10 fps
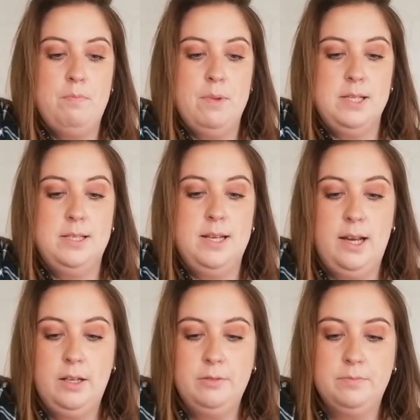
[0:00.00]

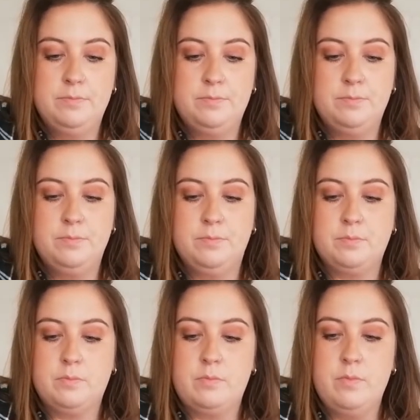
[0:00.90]
misting.
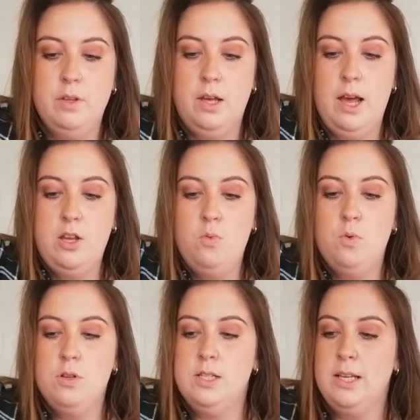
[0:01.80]
And you
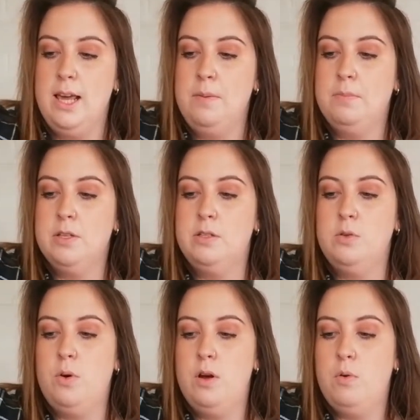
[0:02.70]
want to keep the
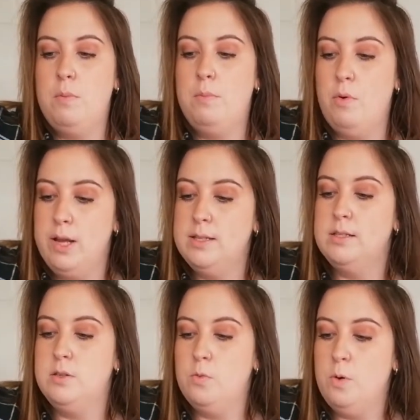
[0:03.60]
soil
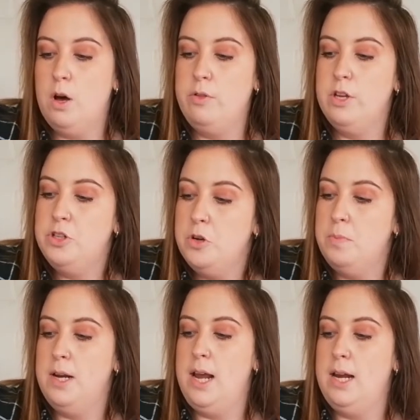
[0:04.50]
moist while they're
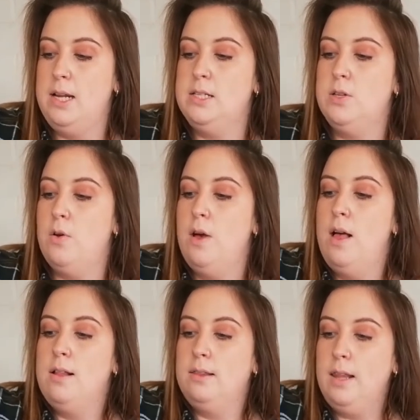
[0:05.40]
germinating. So
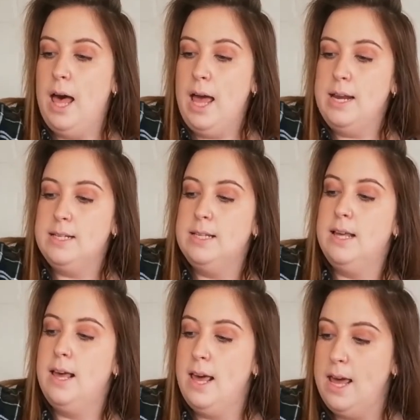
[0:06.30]
light,
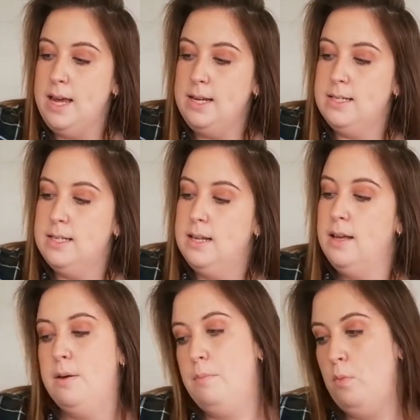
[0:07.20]
heat,
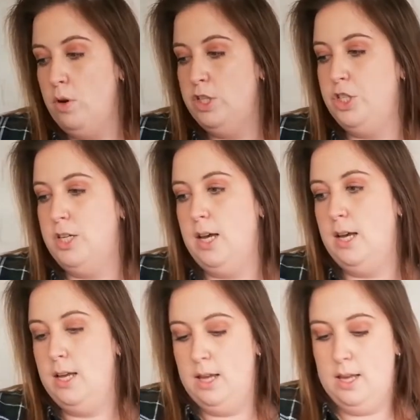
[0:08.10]
moisture
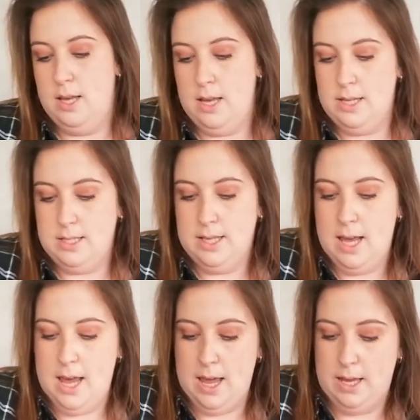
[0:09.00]
is
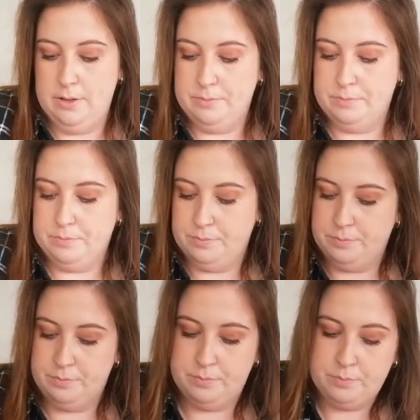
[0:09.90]
key
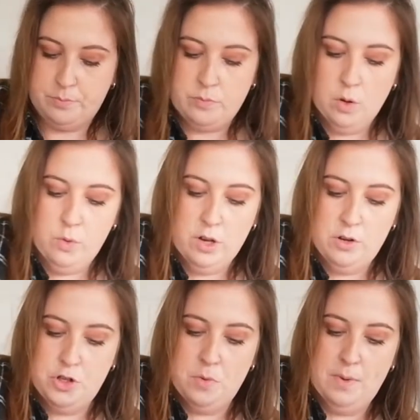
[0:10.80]
when you're
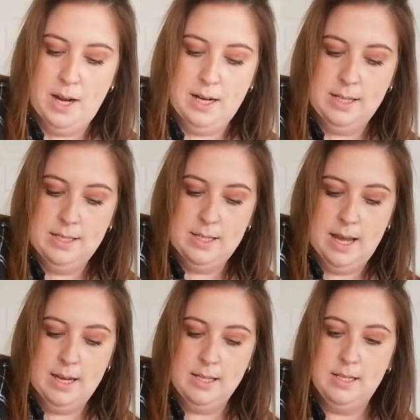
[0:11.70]
germinating
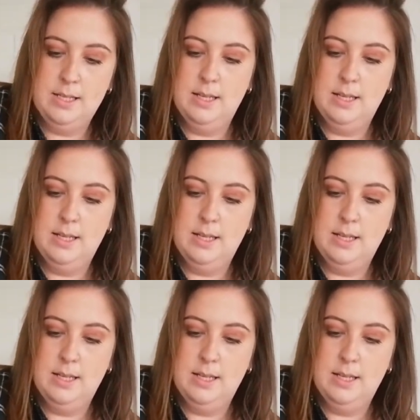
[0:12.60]
seeds.